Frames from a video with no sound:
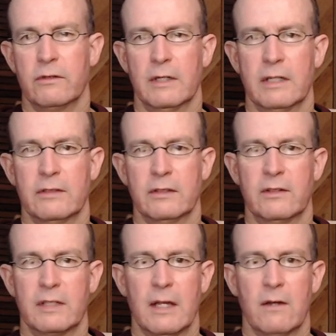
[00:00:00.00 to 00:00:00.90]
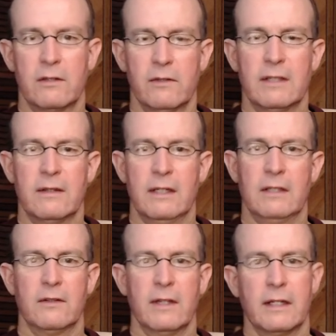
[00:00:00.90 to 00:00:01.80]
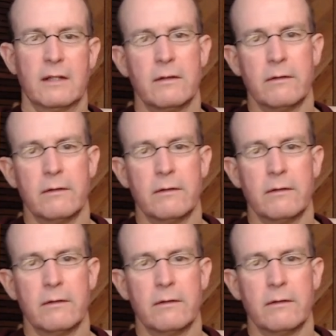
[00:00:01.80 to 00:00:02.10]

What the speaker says: durations to calculate things like